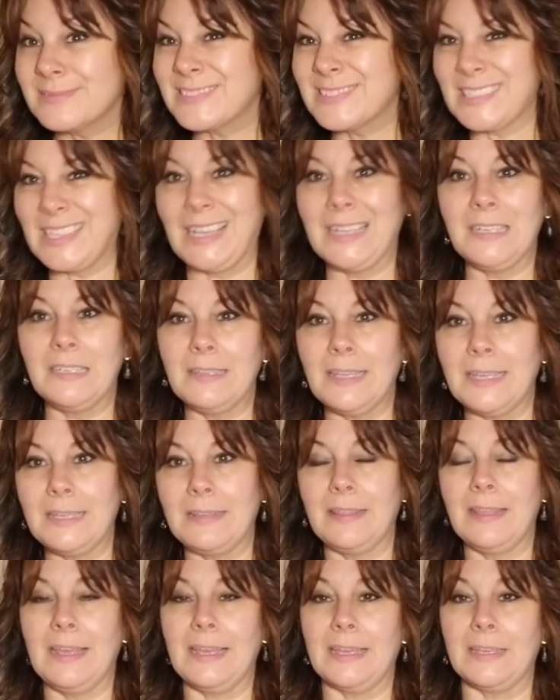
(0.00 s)
Kind of like
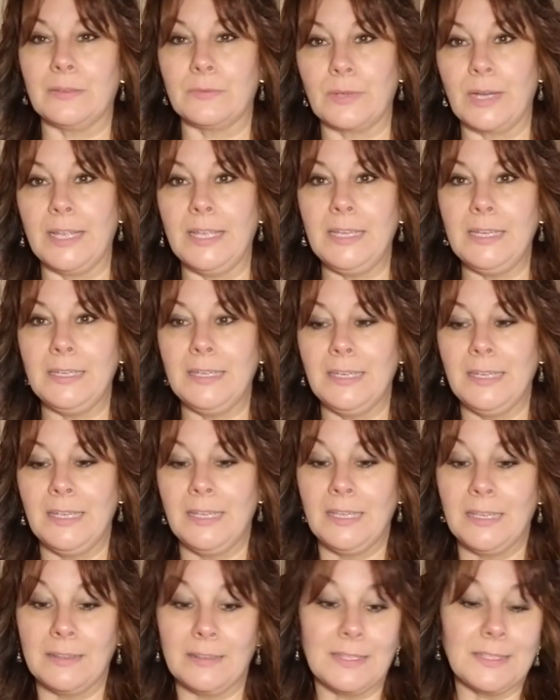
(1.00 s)
that, right?
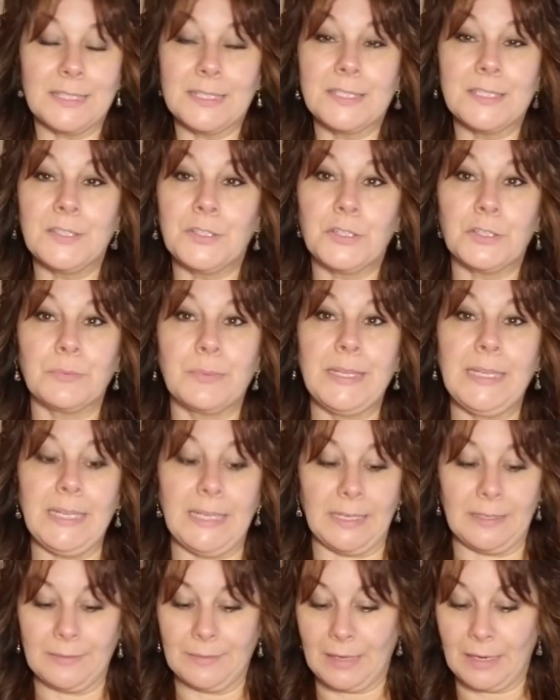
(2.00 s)
This isn't your
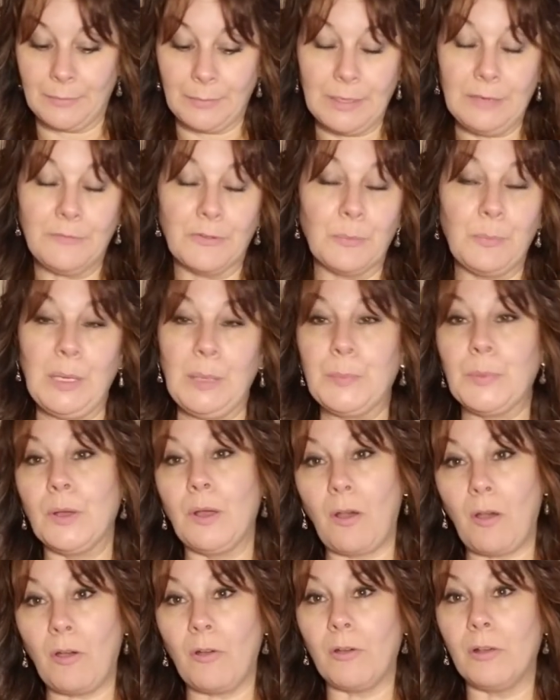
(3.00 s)
reading. I read for
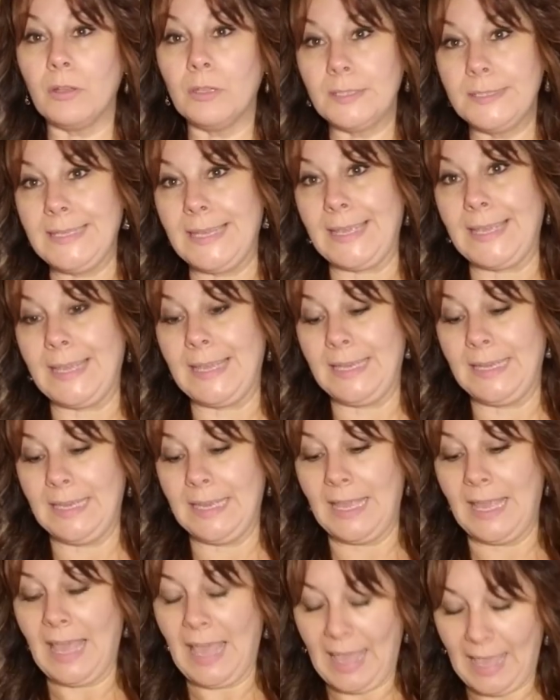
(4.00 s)
people all day,
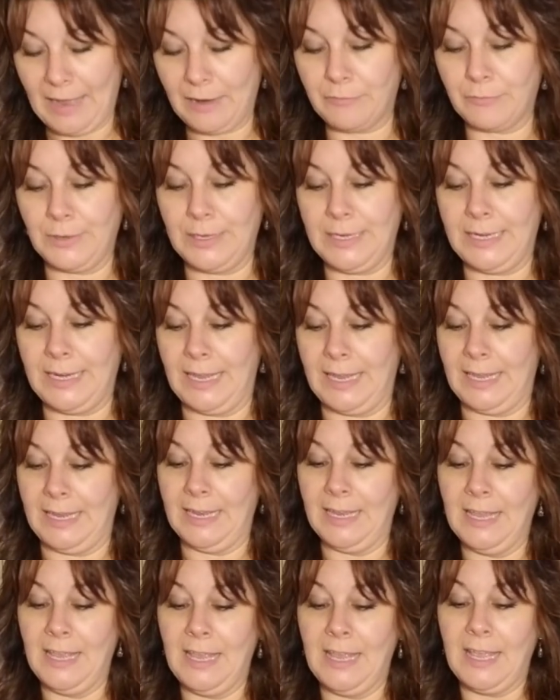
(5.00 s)
every day.
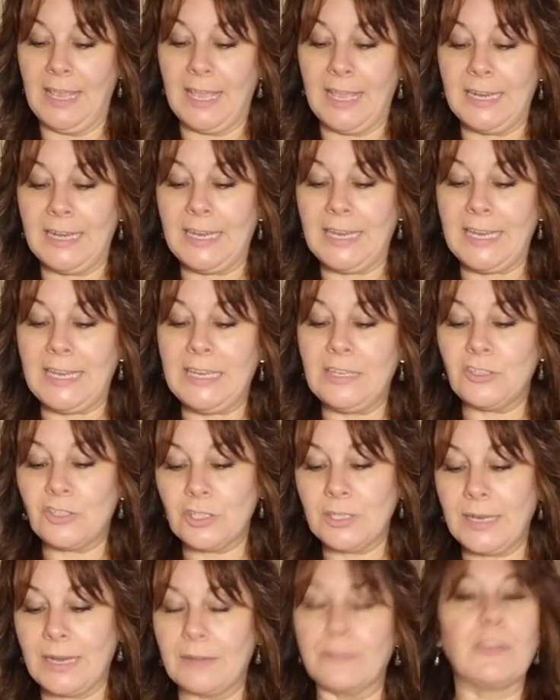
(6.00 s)
And each
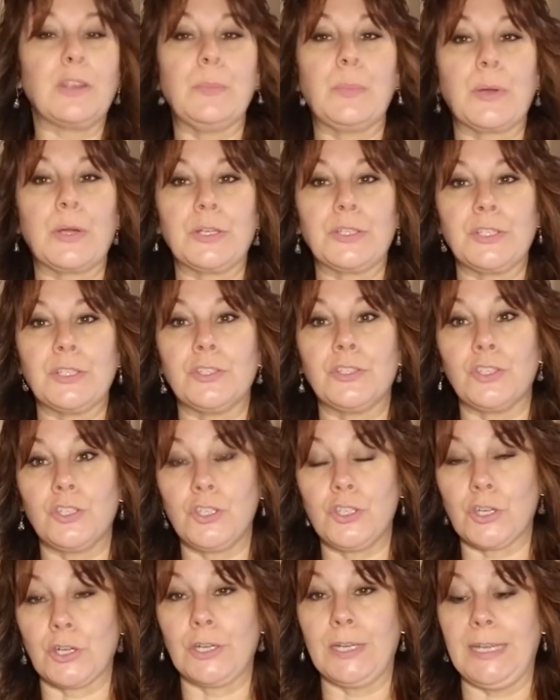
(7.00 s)
and every person's
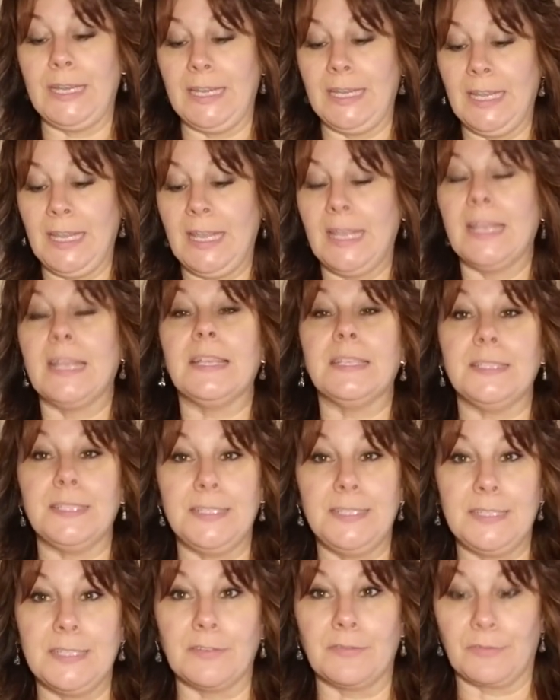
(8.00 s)
journey is
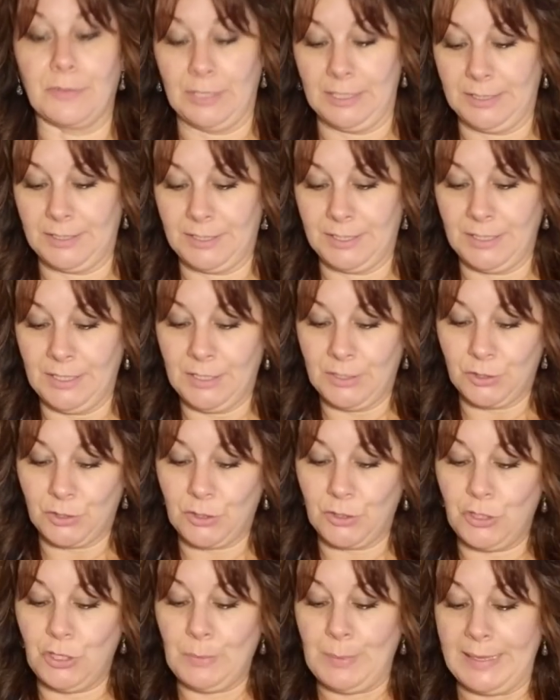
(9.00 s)
different. So
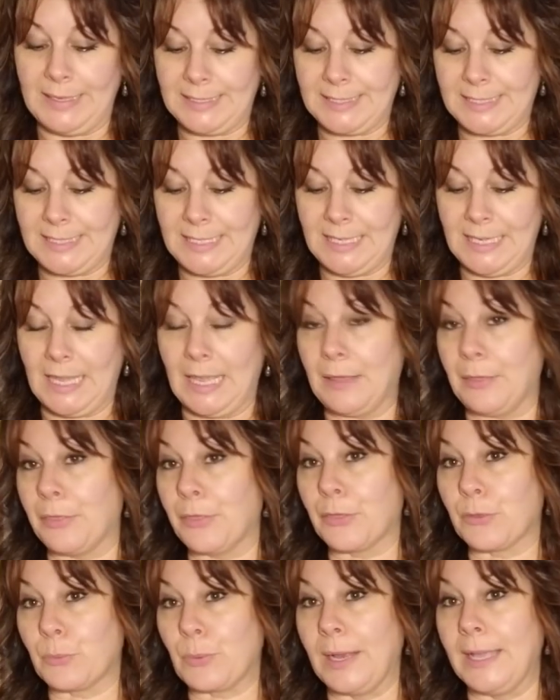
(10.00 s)
you may see a
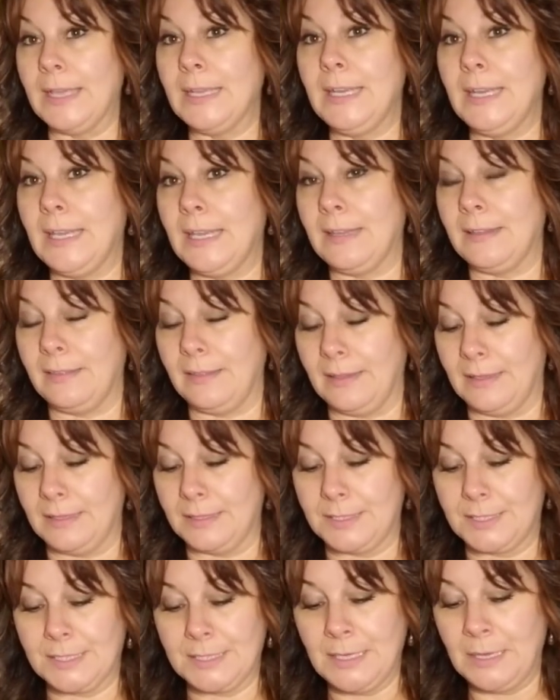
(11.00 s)
thread in
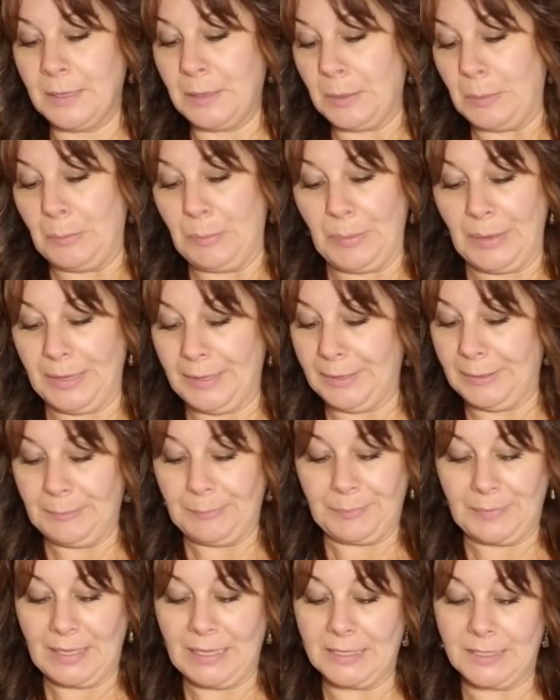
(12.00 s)
this, but
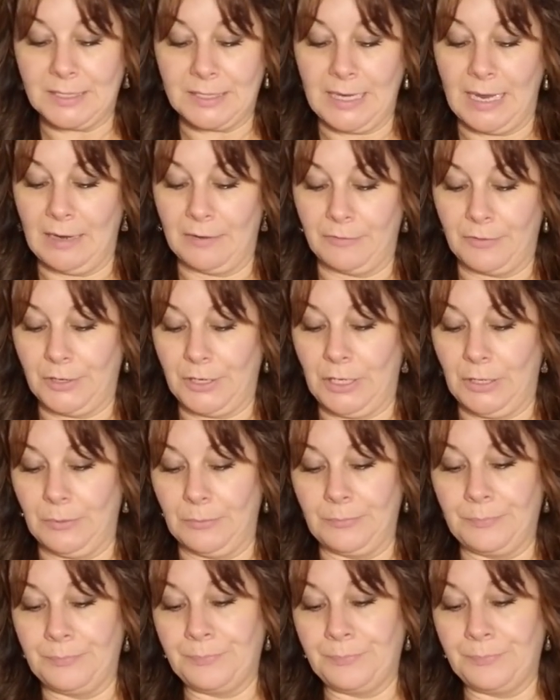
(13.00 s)
it's not for you.